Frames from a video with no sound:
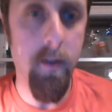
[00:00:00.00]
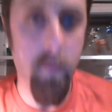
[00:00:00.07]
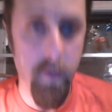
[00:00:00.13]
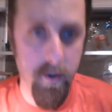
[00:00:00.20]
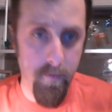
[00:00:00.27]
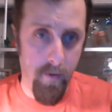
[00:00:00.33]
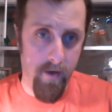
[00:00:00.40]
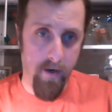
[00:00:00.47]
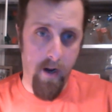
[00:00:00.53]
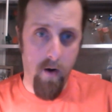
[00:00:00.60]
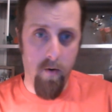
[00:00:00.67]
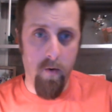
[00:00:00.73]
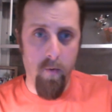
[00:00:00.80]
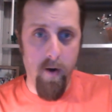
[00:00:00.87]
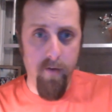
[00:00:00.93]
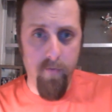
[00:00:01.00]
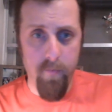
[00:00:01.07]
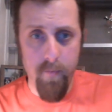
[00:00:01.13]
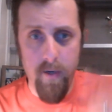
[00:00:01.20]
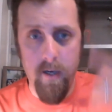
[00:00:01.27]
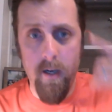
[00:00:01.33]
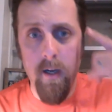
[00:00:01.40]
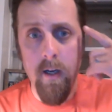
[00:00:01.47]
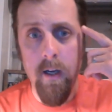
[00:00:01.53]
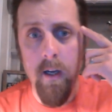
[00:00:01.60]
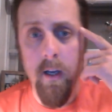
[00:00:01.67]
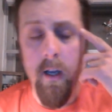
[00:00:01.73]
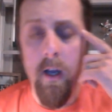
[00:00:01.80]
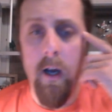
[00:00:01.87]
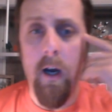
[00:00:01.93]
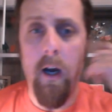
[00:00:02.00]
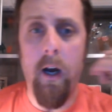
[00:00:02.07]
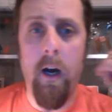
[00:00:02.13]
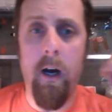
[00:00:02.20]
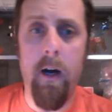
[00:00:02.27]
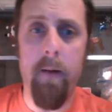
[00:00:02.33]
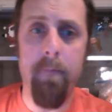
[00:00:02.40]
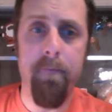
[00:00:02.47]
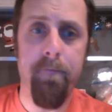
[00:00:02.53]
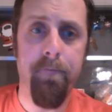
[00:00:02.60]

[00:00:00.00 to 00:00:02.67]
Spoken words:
which is about an hour away from me, I